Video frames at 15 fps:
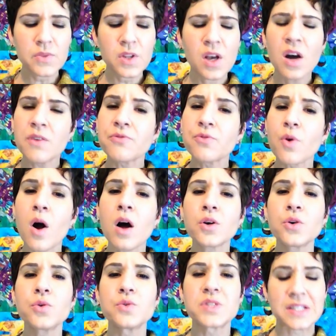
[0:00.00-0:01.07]
A frog
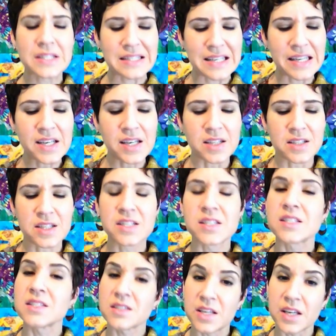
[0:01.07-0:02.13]
whose skin is
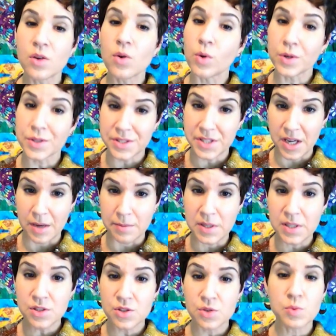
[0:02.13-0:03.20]
sick or
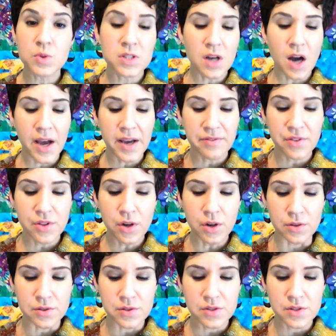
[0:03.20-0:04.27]
damaged will die of
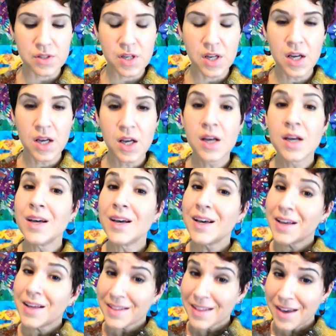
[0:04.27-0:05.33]
thirst.
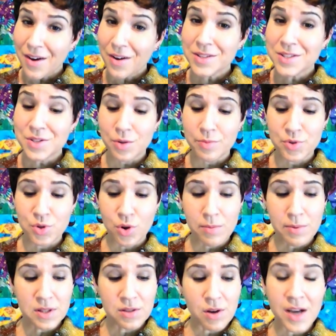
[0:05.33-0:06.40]
They also absorb a
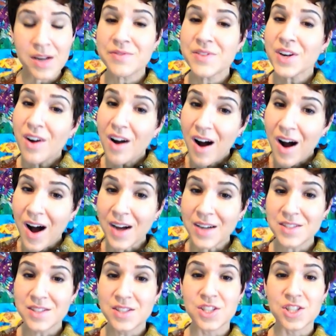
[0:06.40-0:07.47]
lot of their
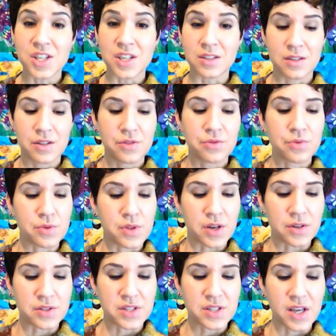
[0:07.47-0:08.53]
oxygen through their
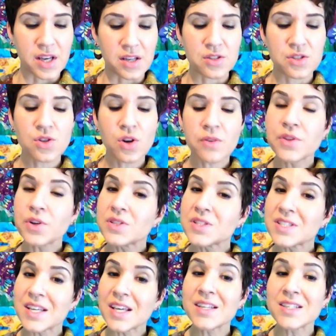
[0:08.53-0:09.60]
skin, so if their
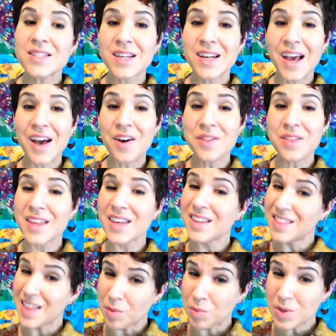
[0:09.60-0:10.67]
skin is unhealthy,
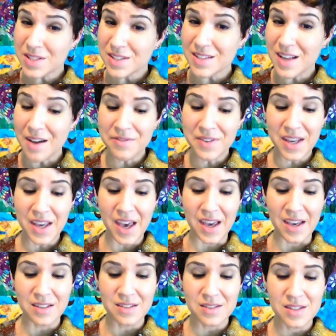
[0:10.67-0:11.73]
they will
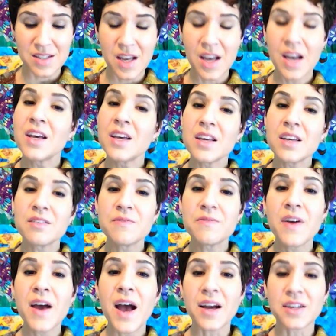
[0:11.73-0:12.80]
suffocate. In
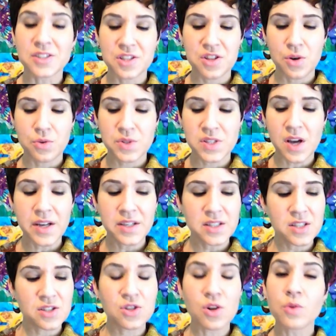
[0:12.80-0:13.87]
fact, though
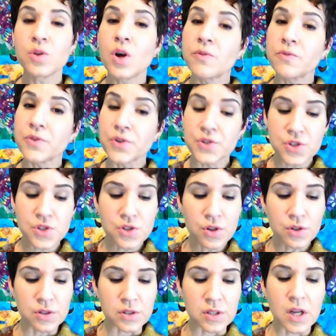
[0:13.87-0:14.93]
scientists don't know for
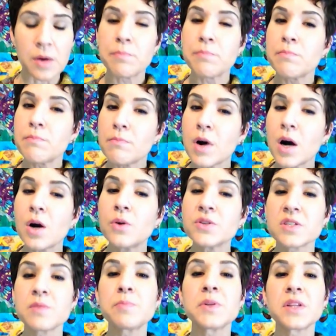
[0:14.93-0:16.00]
certain,
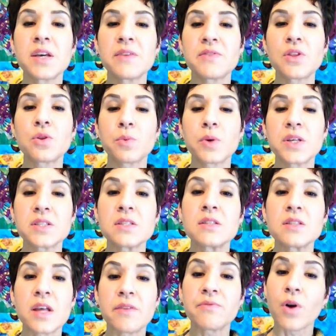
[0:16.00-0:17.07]
most believe that the reason
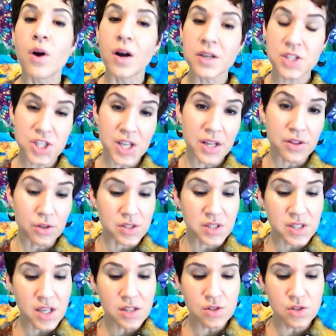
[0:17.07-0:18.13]
that frogs shed their
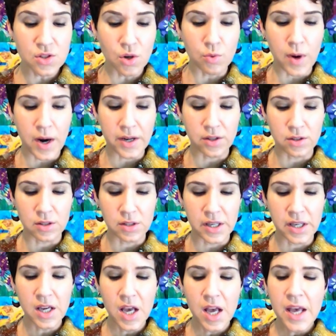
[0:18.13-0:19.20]
skin so
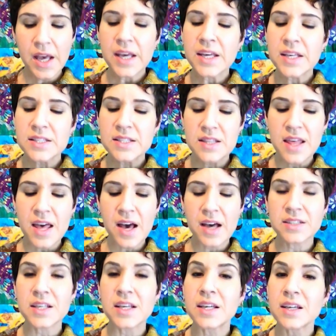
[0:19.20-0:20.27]
regularly is
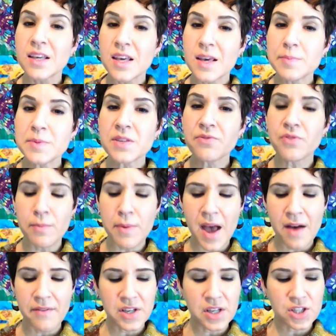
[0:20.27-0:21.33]
that it keeps it from
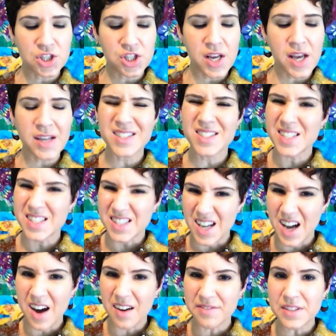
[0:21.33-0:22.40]
having a chance to
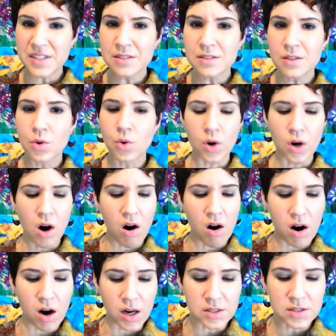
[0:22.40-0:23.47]
toughen or
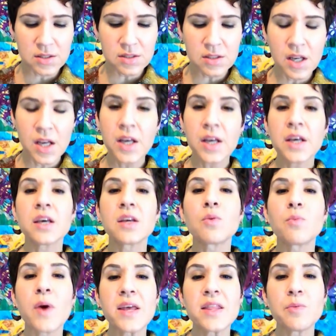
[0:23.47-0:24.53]
harden in a
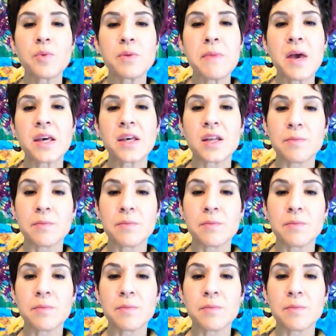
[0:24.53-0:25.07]
way that would make it